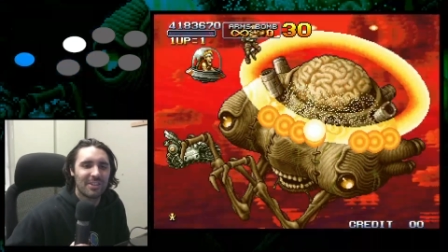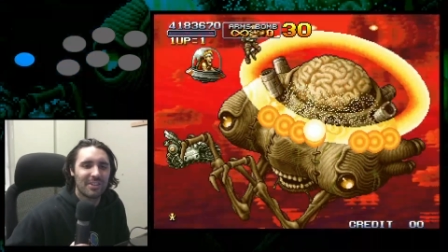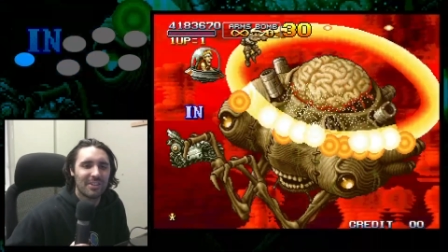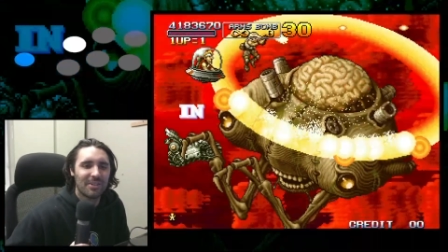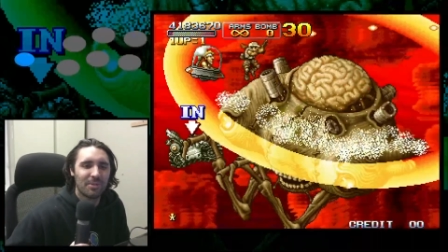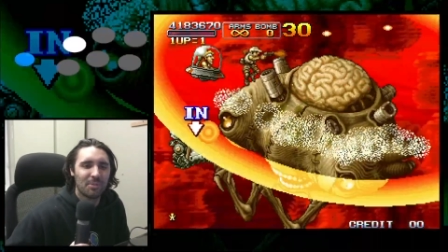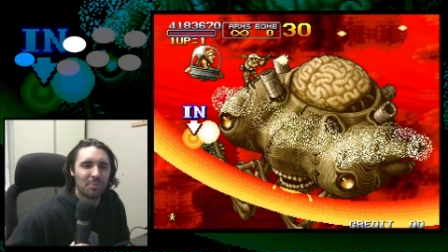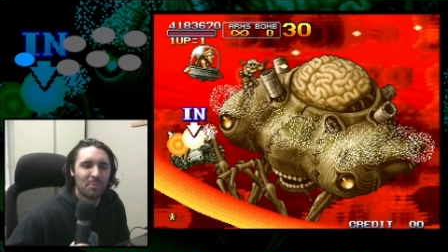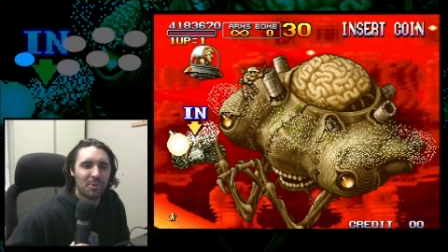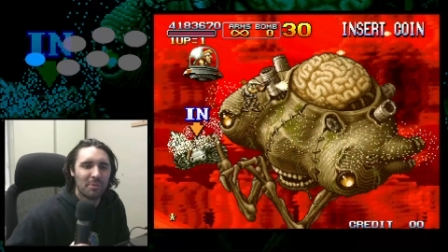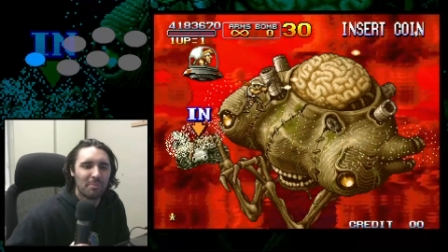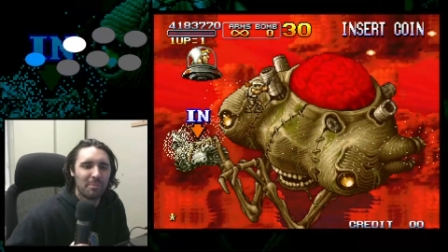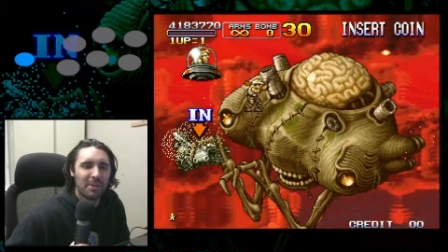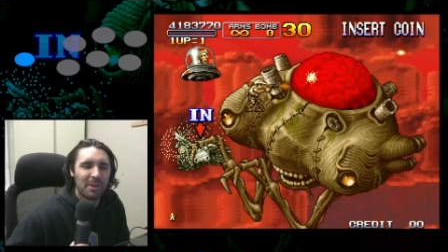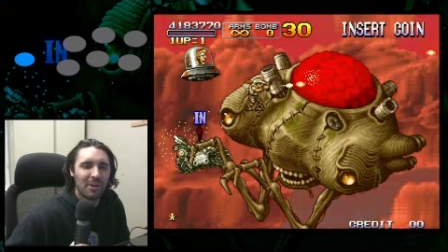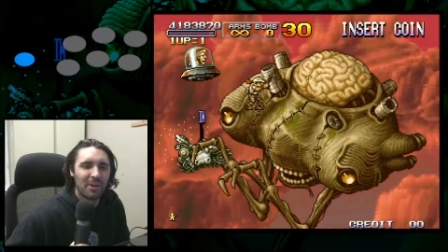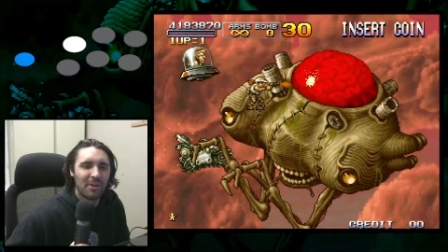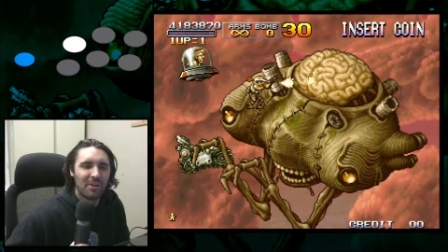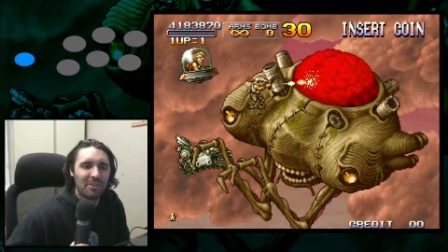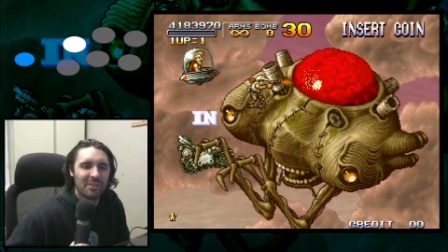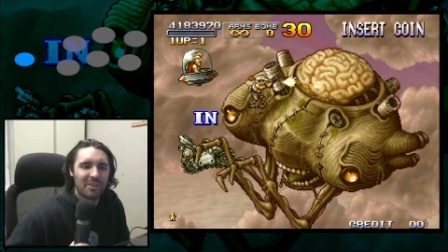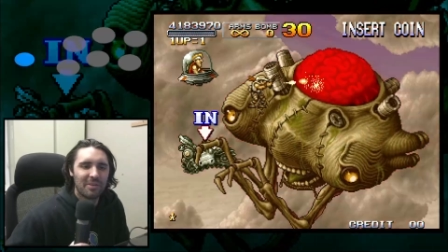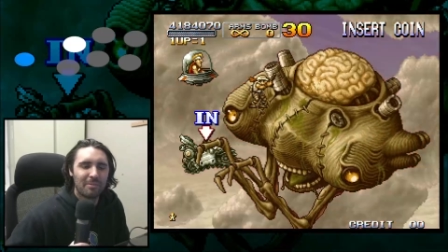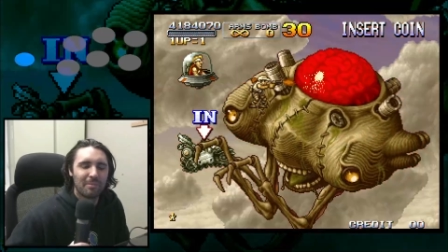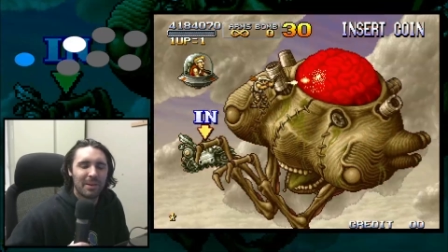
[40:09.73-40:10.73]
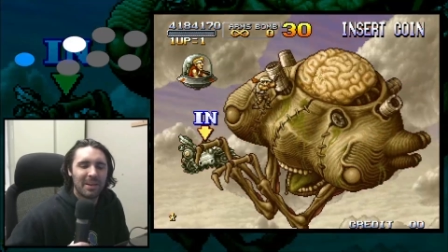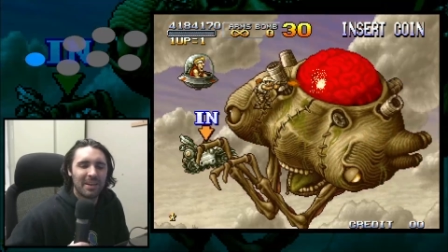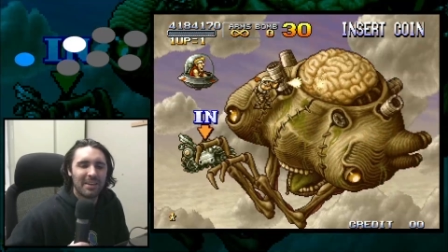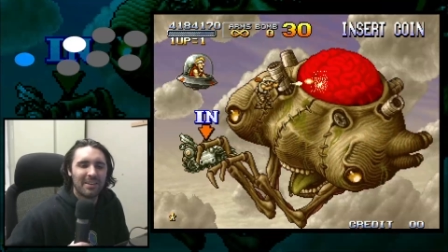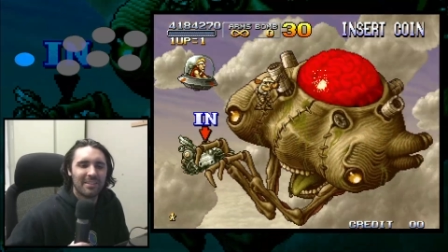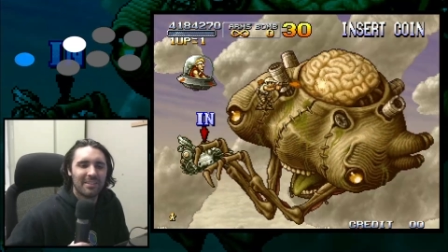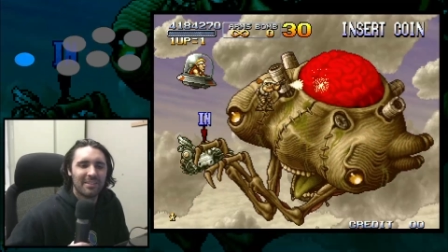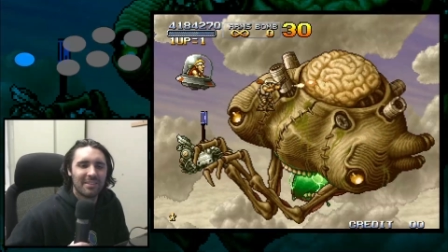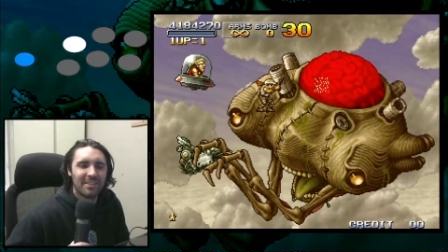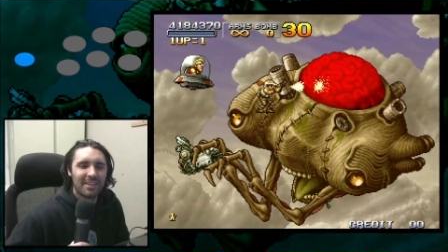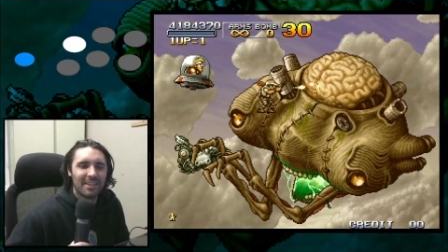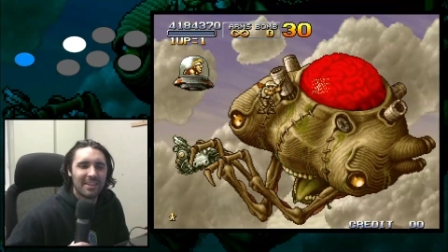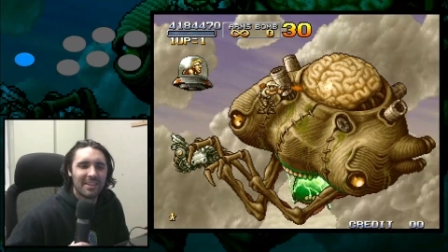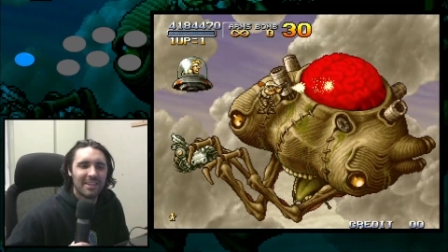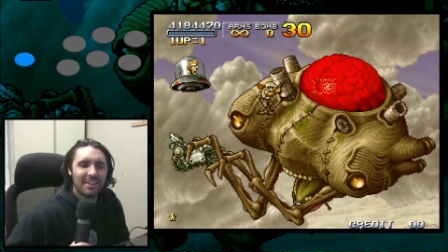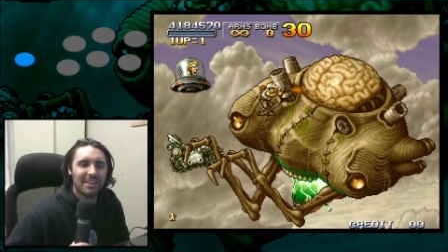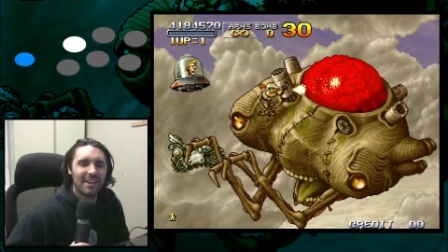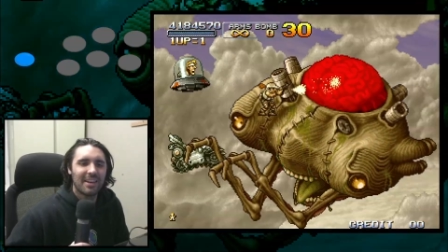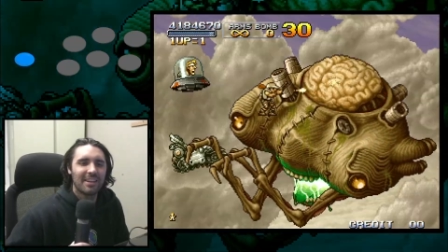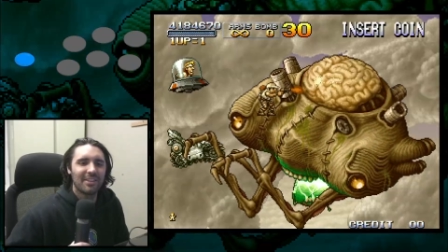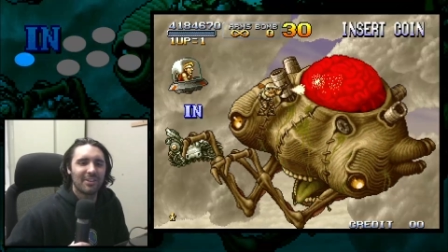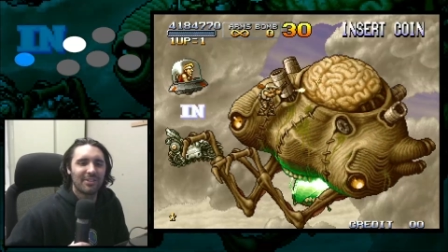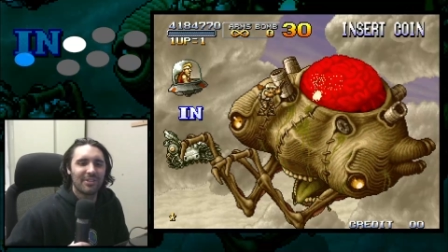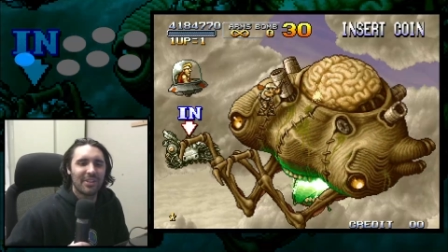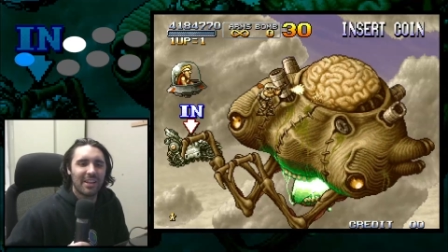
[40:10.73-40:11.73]
it would be over. But
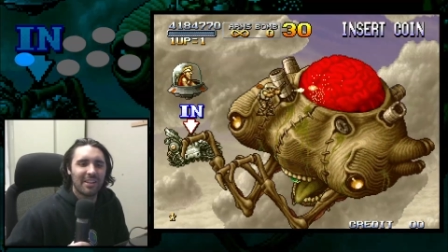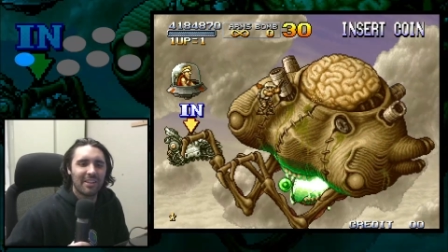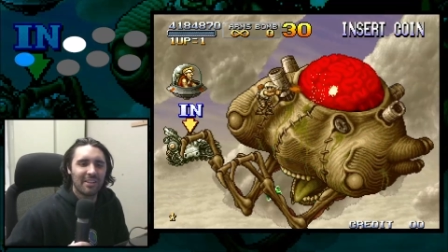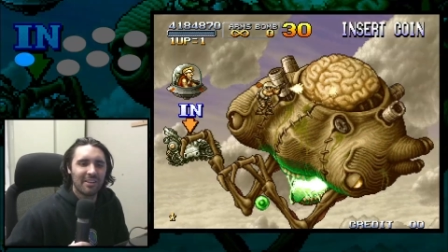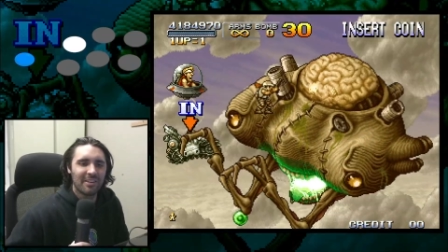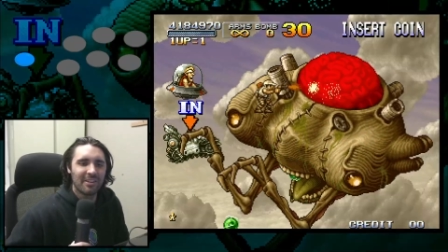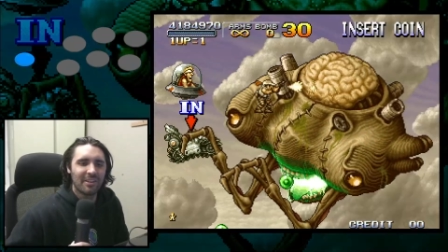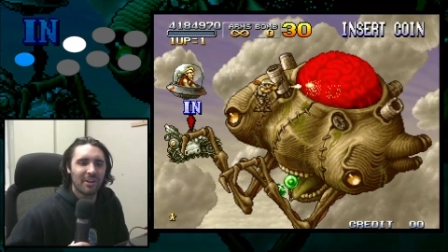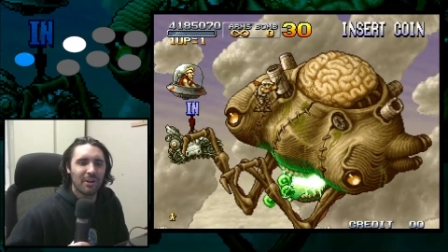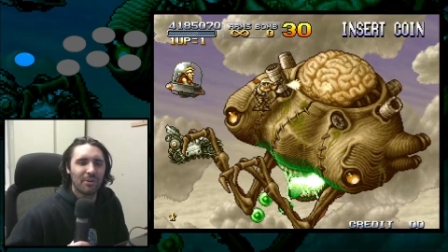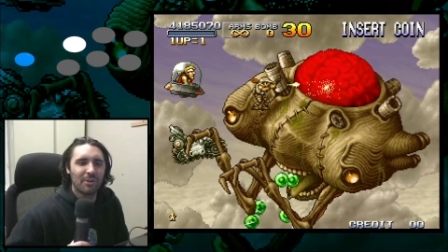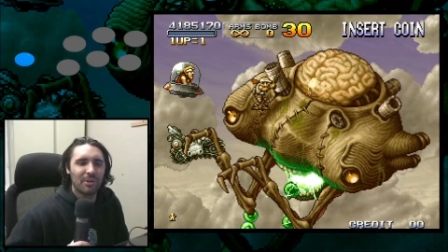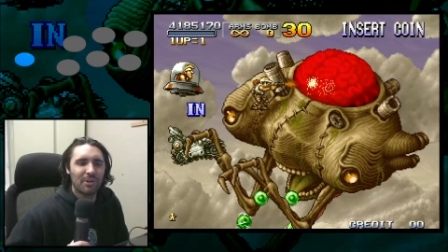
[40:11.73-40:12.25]
I learned that long ago.